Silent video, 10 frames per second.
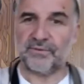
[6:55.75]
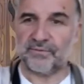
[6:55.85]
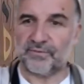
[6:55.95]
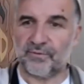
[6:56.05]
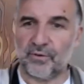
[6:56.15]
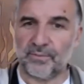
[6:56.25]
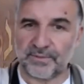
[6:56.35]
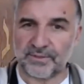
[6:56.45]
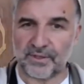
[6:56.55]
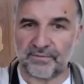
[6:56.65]

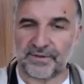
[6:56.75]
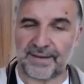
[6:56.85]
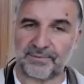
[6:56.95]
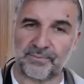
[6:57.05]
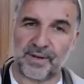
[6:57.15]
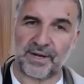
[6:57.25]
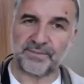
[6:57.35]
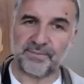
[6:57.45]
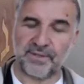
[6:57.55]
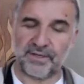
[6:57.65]
forms of capital
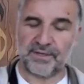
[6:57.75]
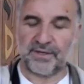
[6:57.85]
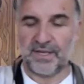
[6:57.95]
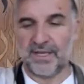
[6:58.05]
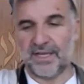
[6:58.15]
punishment that are